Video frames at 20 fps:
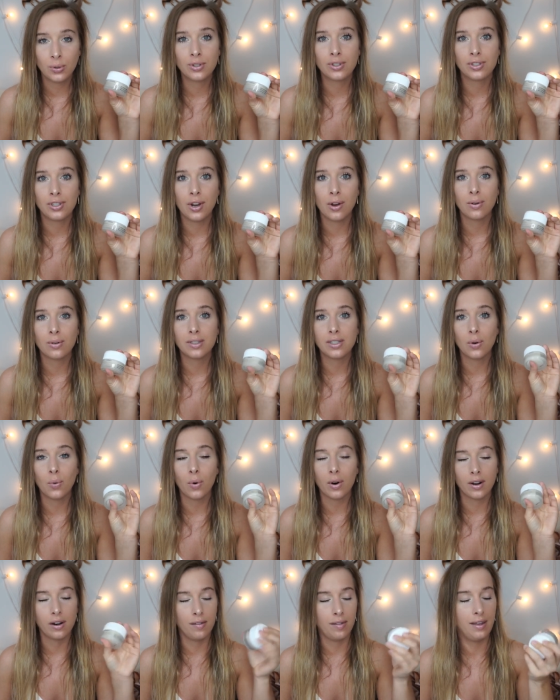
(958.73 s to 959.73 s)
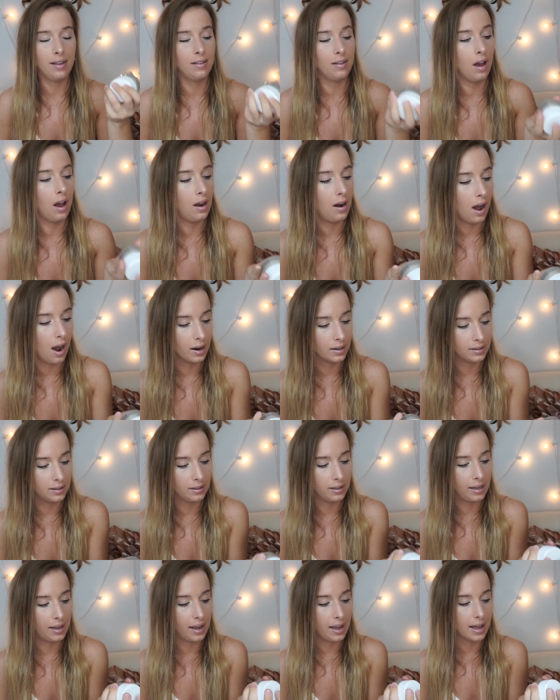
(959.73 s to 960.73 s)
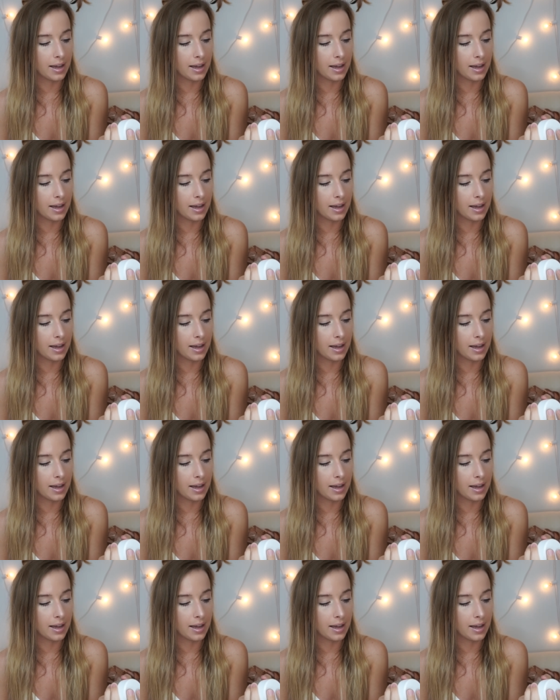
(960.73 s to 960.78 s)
stoked to order this on Octoly.